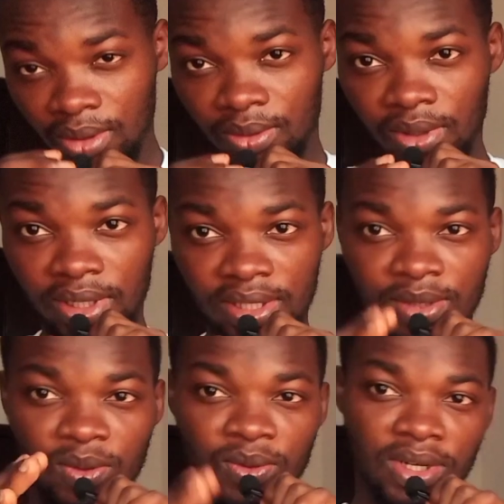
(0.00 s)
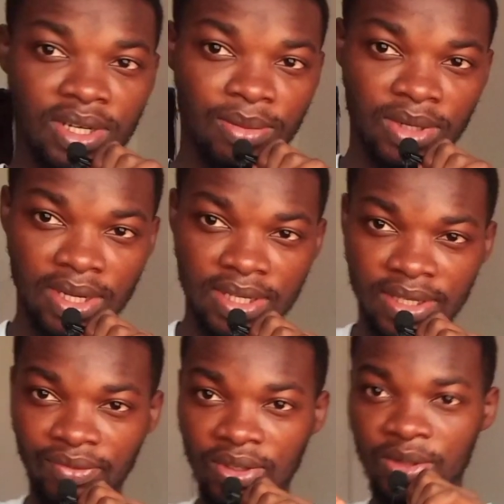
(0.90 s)
alright welcome
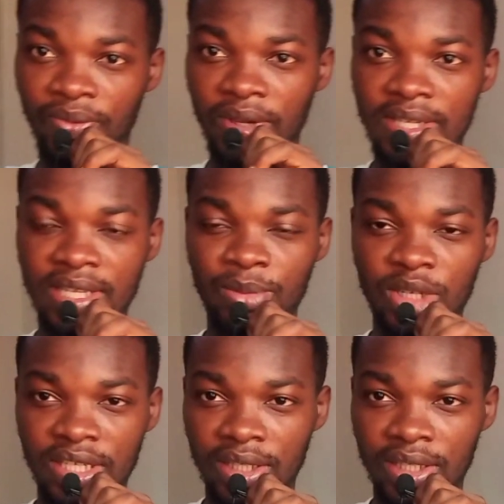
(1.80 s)
guys if this is your first time on the